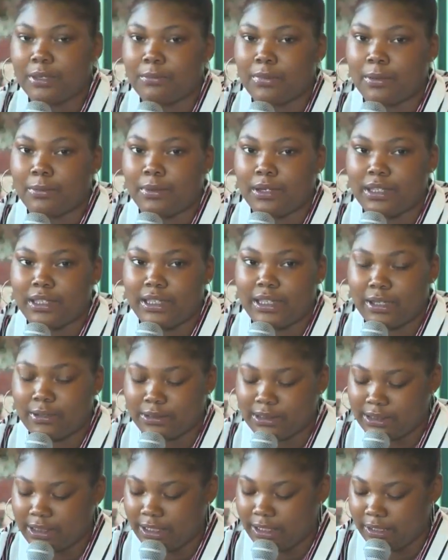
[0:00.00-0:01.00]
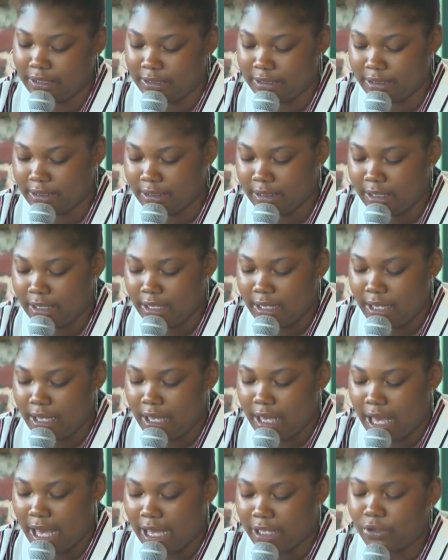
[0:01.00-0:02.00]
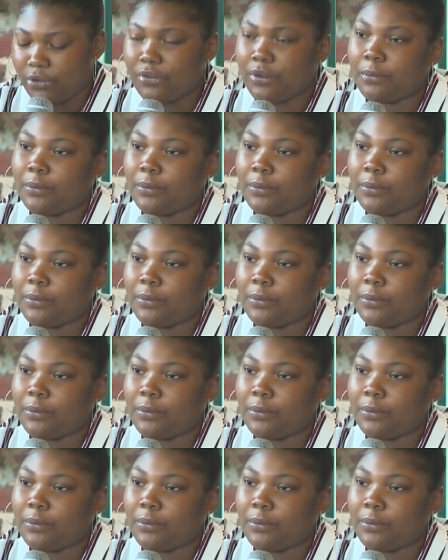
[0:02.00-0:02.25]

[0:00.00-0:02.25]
Harris had the mic. The teenager